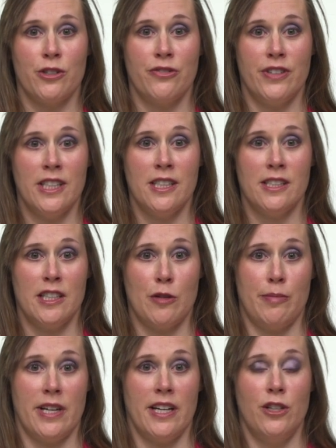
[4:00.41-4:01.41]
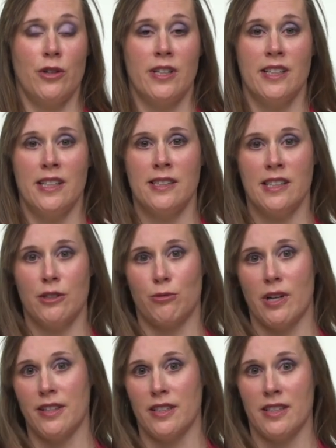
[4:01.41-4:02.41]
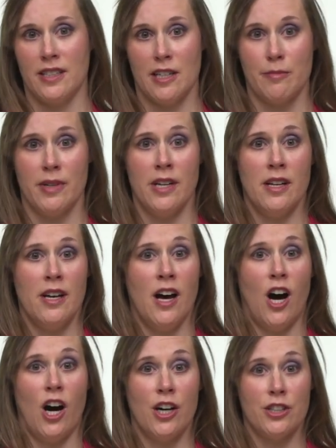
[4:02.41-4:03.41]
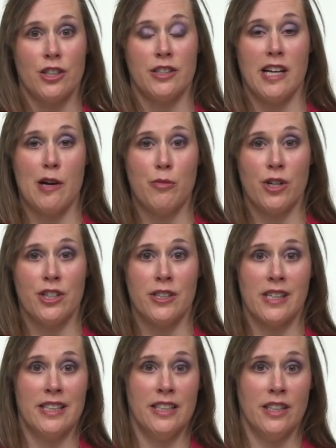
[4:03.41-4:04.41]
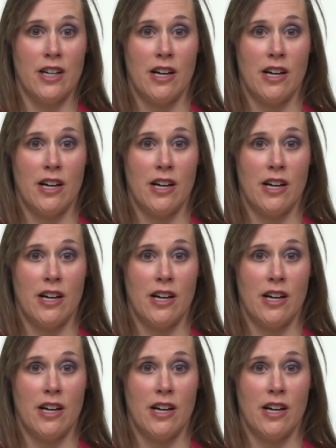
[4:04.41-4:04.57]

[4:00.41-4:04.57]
you're finished stamping, you can easily run the stamp under tap water to clean it